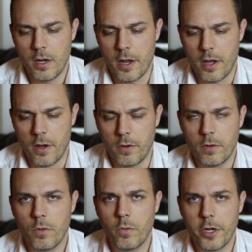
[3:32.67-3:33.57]

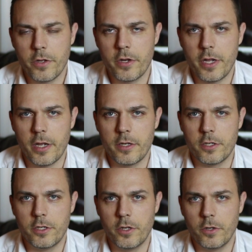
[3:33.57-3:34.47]
Now, what you need to
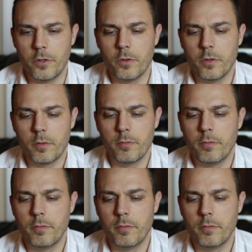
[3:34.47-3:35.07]
do